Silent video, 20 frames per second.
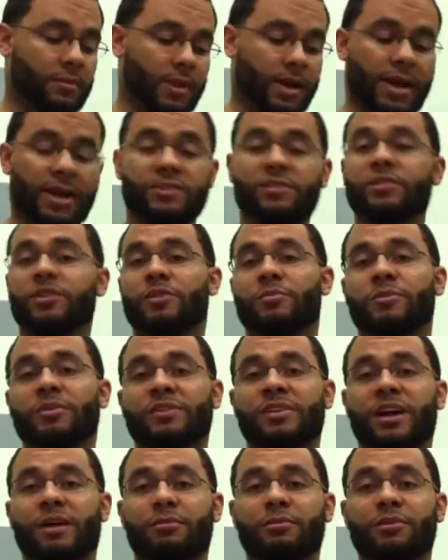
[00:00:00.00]
has a good
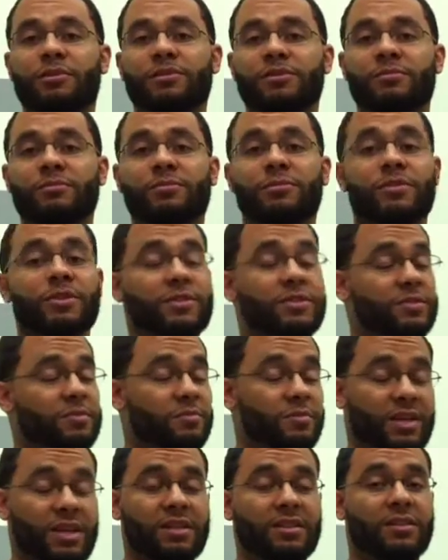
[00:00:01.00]
metabolism,
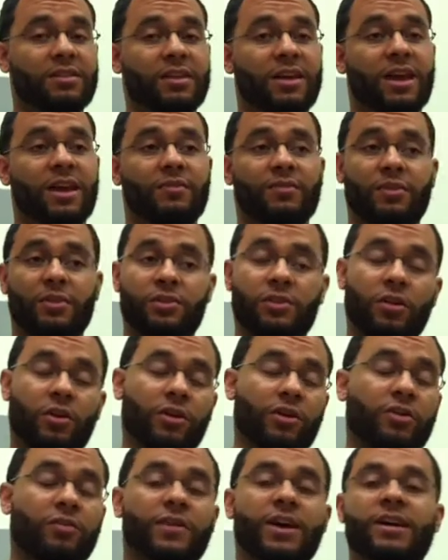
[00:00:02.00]
doesn't mean that they have good
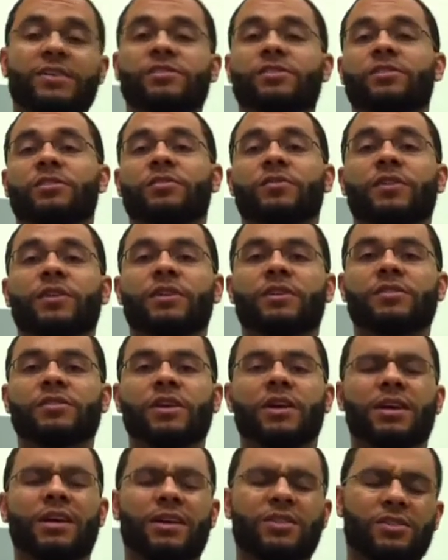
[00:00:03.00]
cardiovascular fitness.